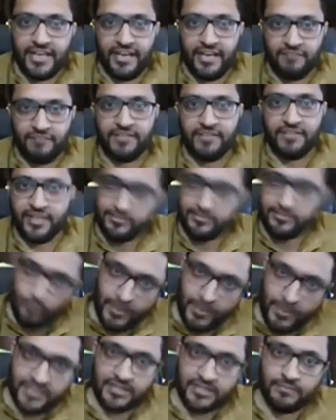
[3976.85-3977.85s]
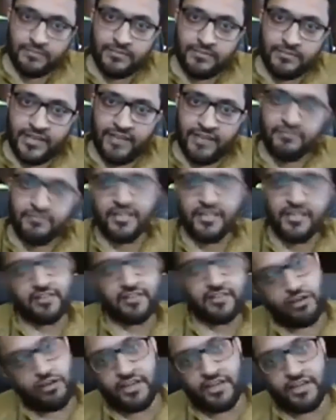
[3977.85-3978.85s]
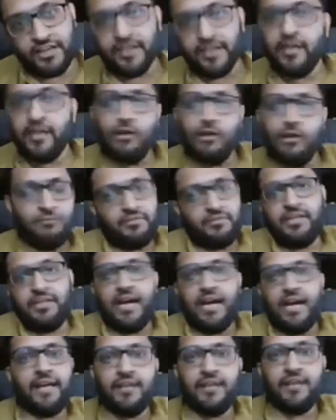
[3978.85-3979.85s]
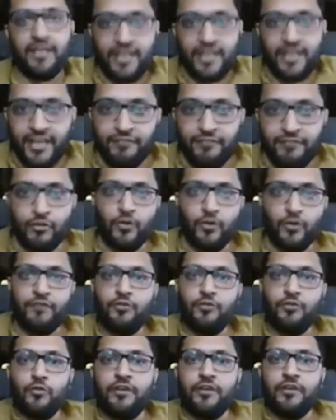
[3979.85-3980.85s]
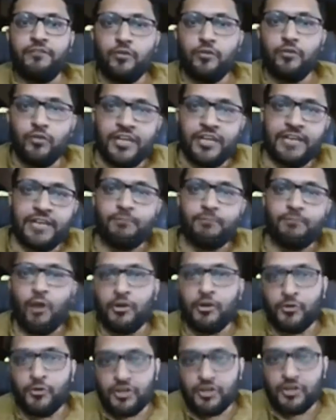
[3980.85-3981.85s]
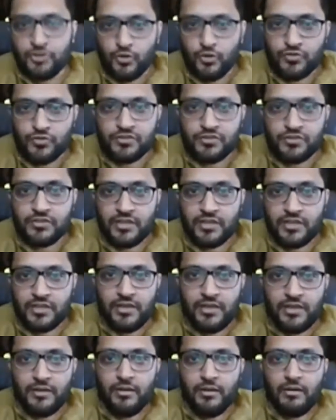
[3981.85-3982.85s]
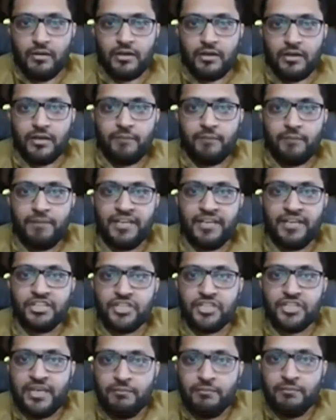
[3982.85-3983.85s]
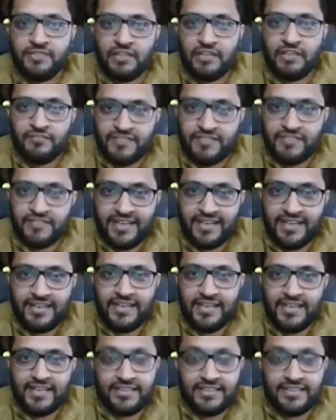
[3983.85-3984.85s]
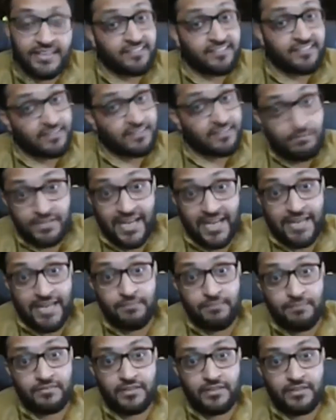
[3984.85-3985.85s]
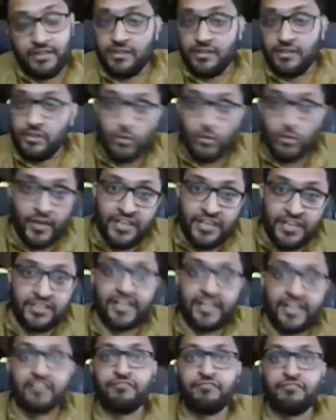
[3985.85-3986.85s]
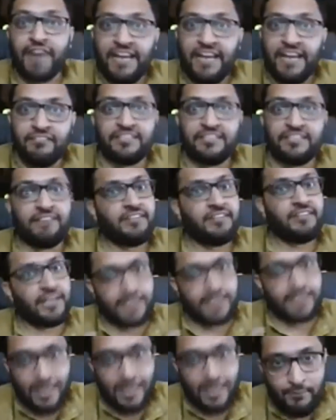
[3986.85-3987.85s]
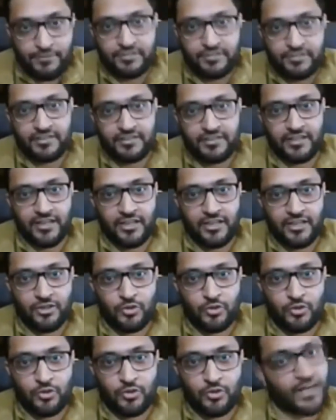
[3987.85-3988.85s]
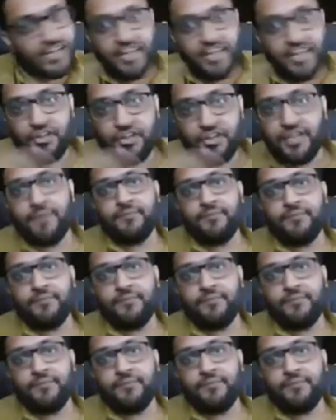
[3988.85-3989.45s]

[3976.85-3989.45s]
If there is momentum, if there is volatility, see, I if you if you if you read Paul Tudor Jones, PTJ himself said that sometimes you know it takes five seven attempts to get an entry